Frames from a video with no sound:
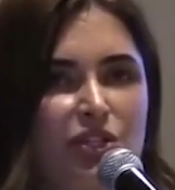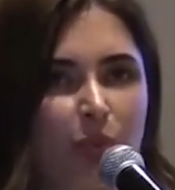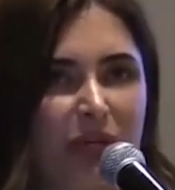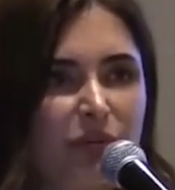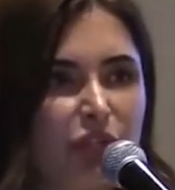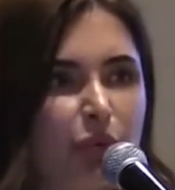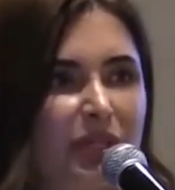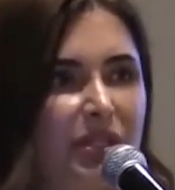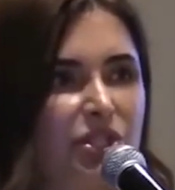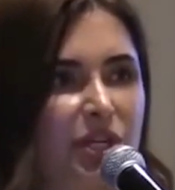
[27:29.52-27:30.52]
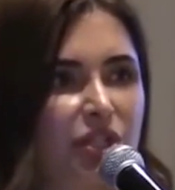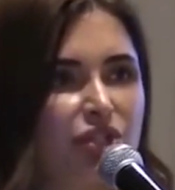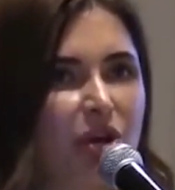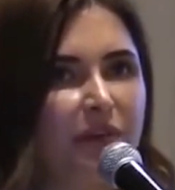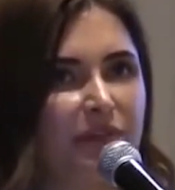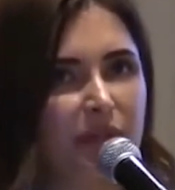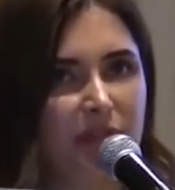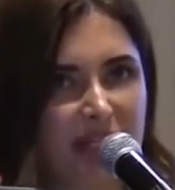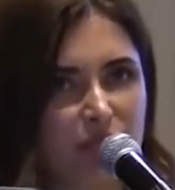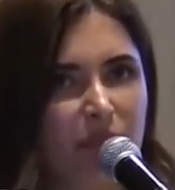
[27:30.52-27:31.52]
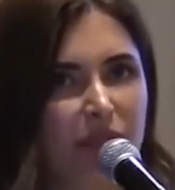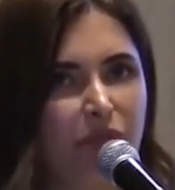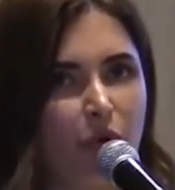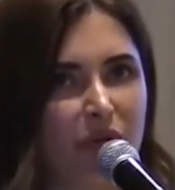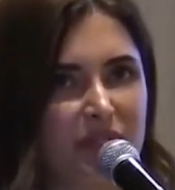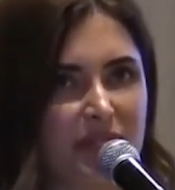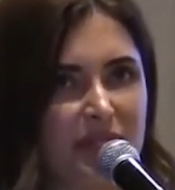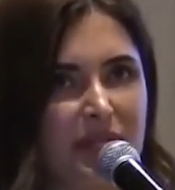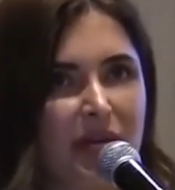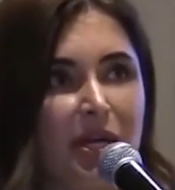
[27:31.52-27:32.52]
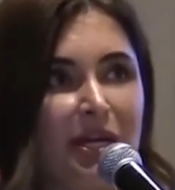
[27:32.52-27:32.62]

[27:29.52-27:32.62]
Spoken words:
So when we're doing the tear trough, that's where the focus is.